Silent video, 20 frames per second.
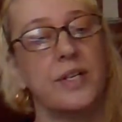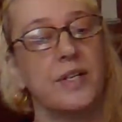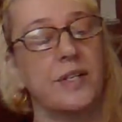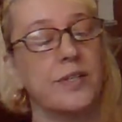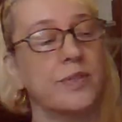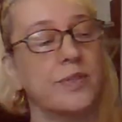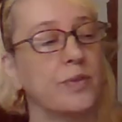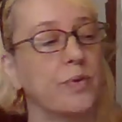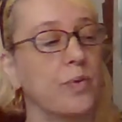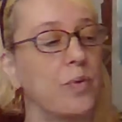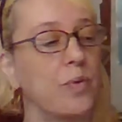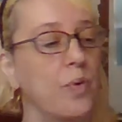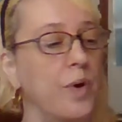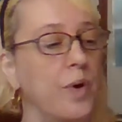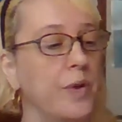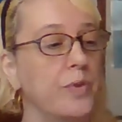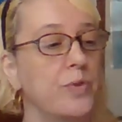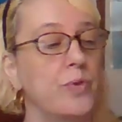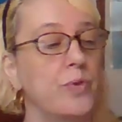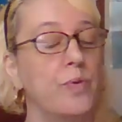is
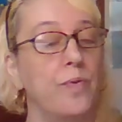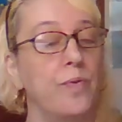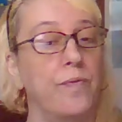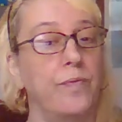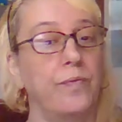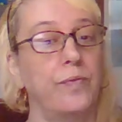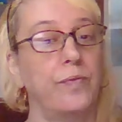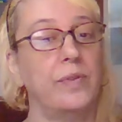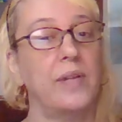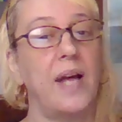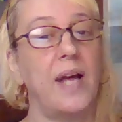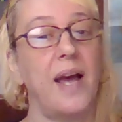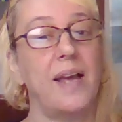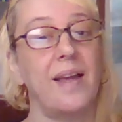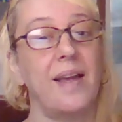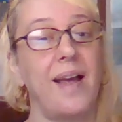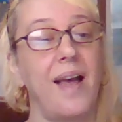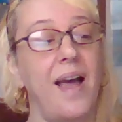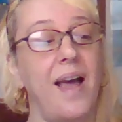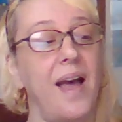going to fly
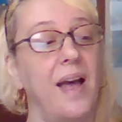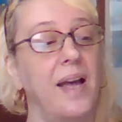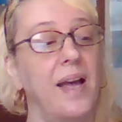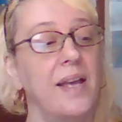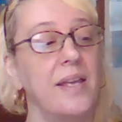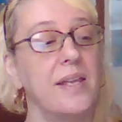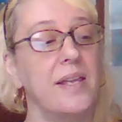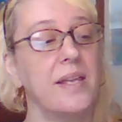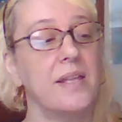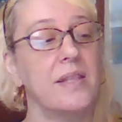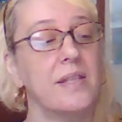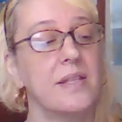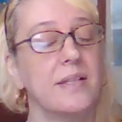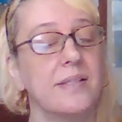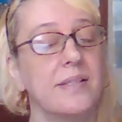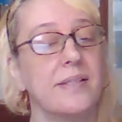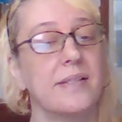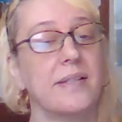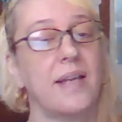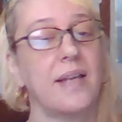high in the
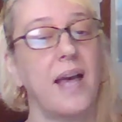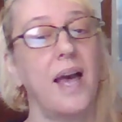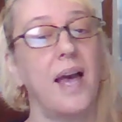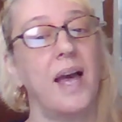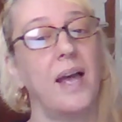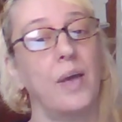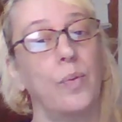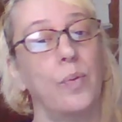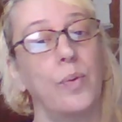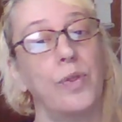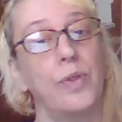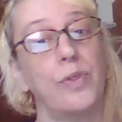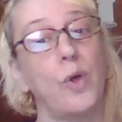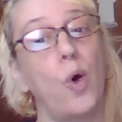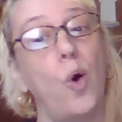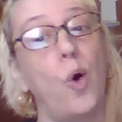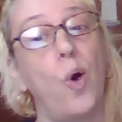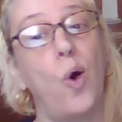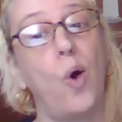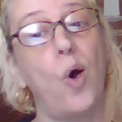sky with
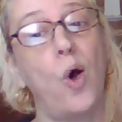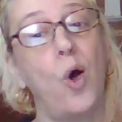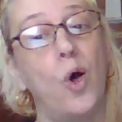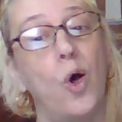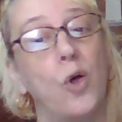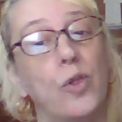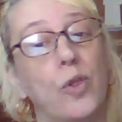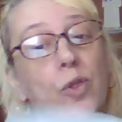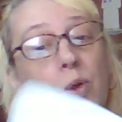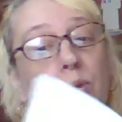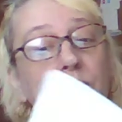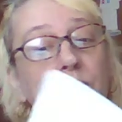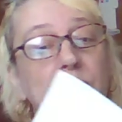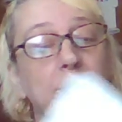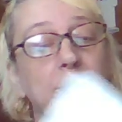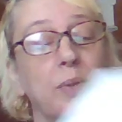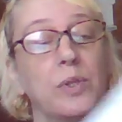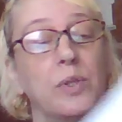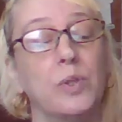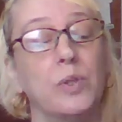all
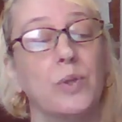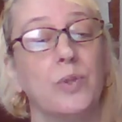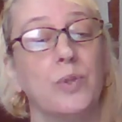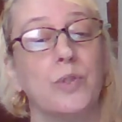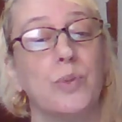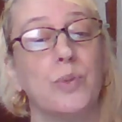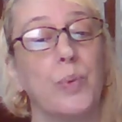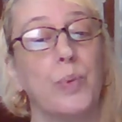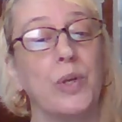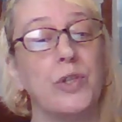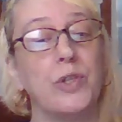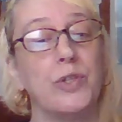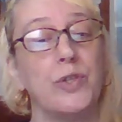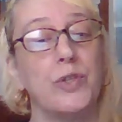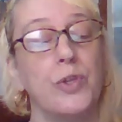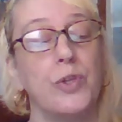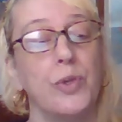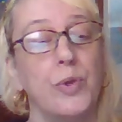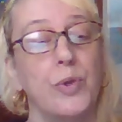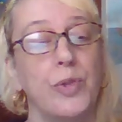those balloons. What
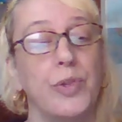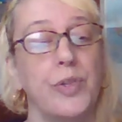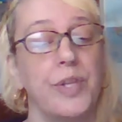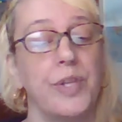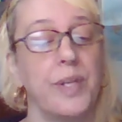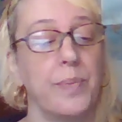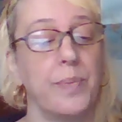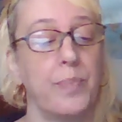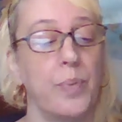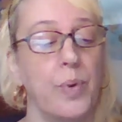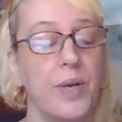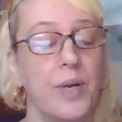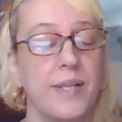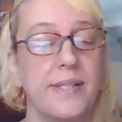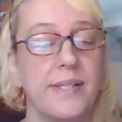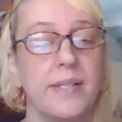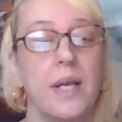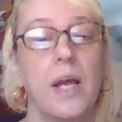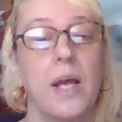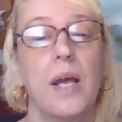do you think,
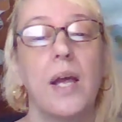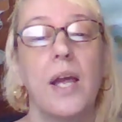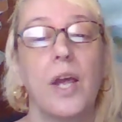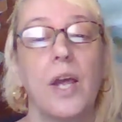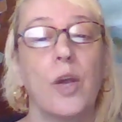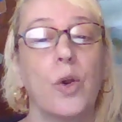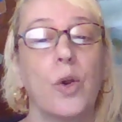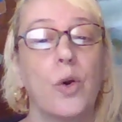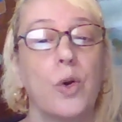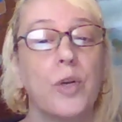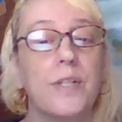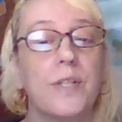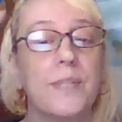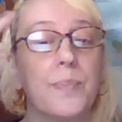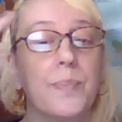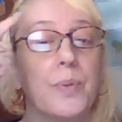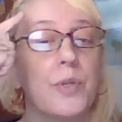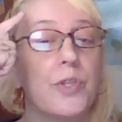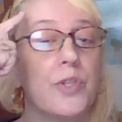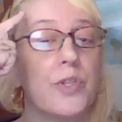boys and girls?
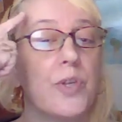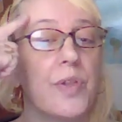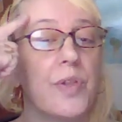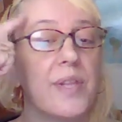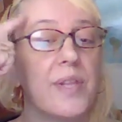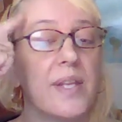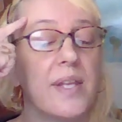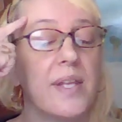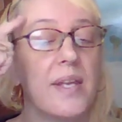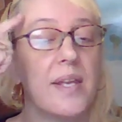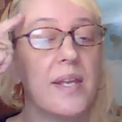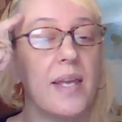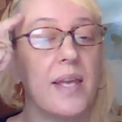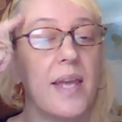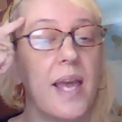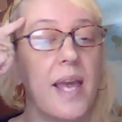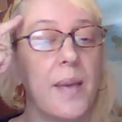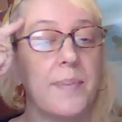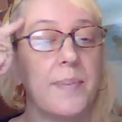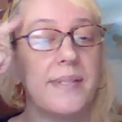Put your thinking
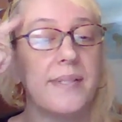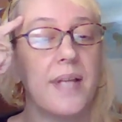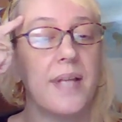caps